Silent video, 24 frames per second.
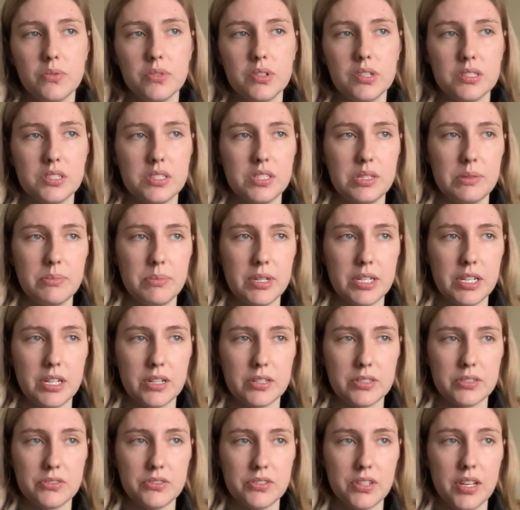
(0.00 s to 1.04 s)
is it my
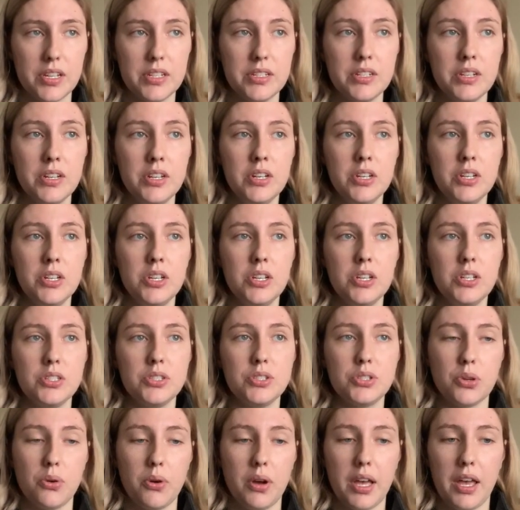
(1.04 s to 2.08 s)
doctor said?
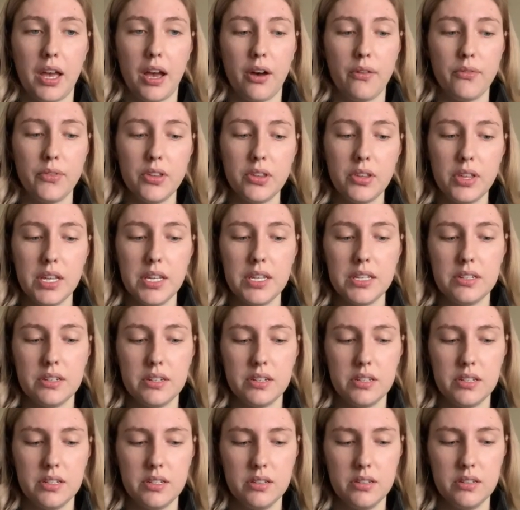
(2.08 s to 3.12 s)
So I ovulate.
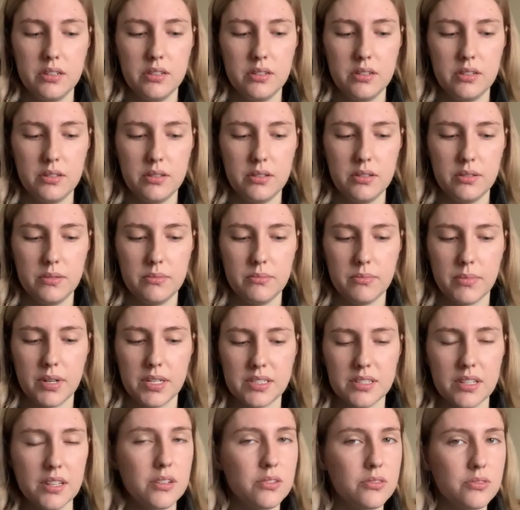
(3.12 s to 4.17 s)
My
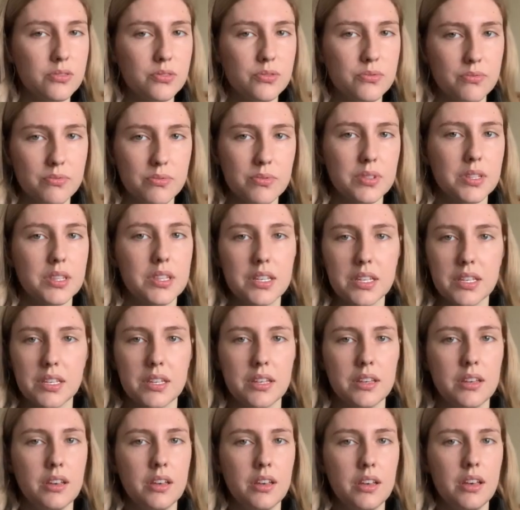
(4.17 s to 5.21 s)
cycle is really
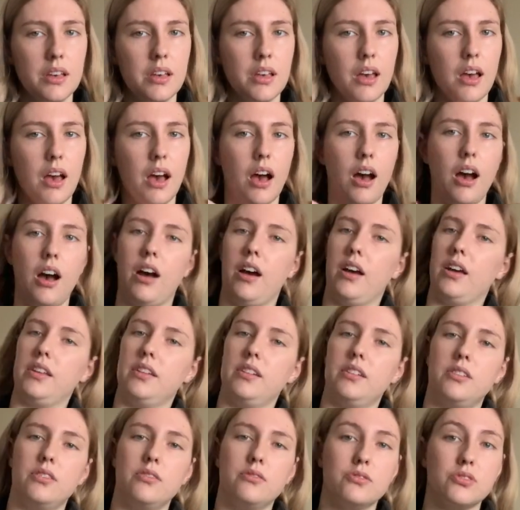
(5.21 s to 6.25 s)
odd
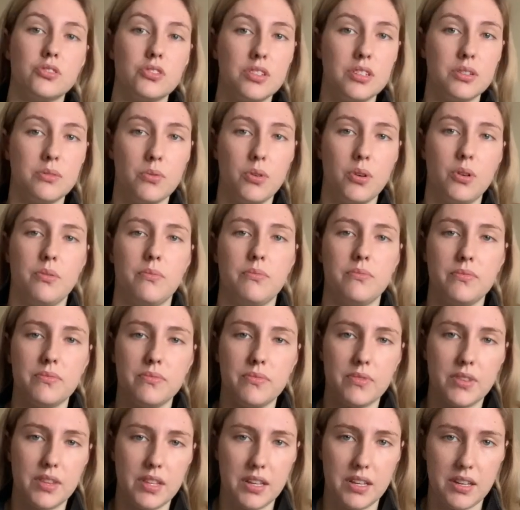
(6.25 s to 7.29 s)
usually, well,
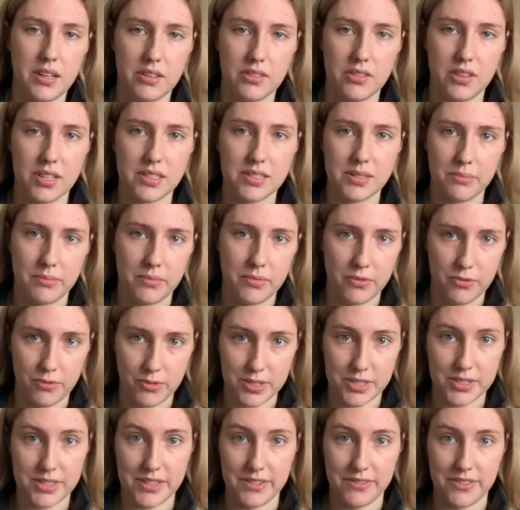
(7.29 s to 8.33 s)
unless I'm
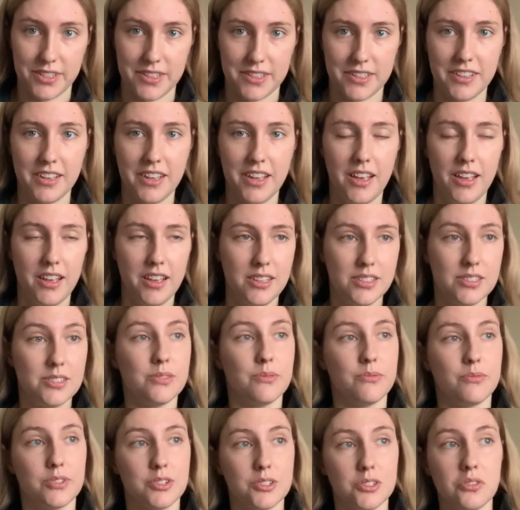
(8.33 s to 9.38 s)
receiving some
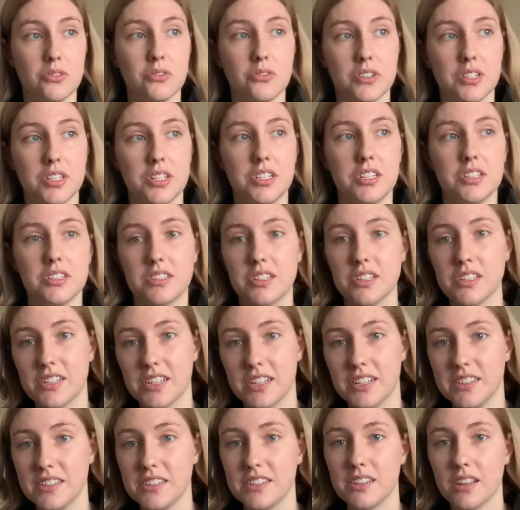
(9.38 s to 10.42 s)
fertility
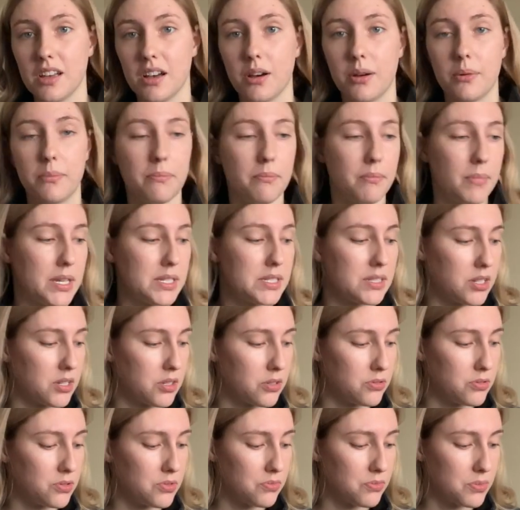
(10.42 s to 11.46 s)
assistance. My
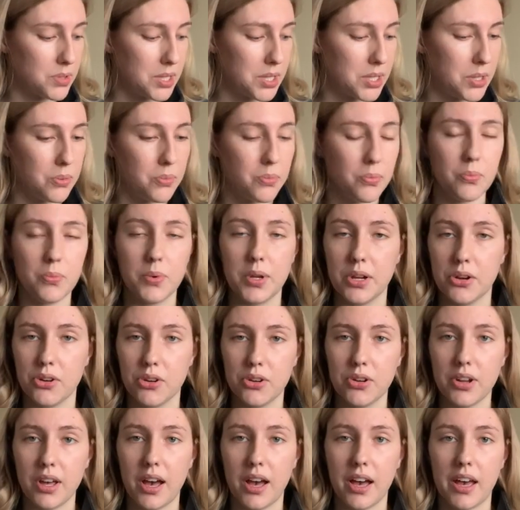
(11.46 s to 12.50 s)
cycle is really
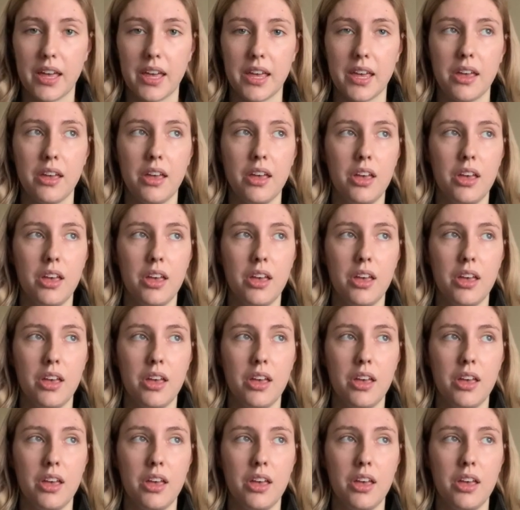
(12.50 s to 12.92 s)
weird. I